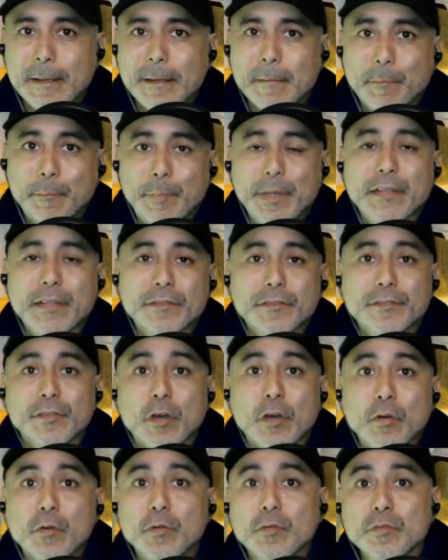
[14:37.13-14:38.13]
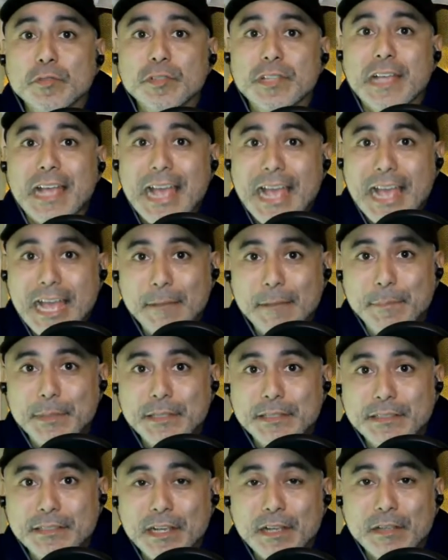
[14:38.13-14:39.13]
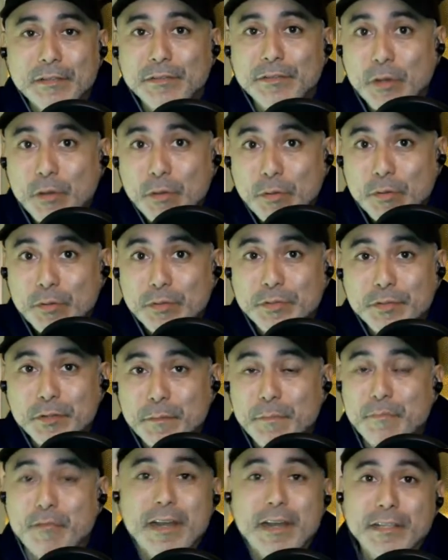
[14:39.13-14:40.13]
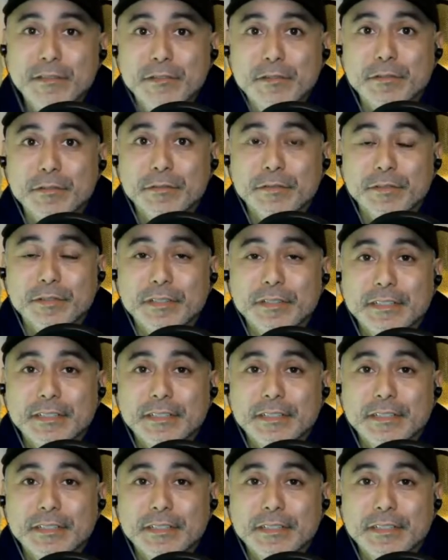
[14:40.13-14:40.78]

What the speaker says: but those happened. Those are breakthroughs.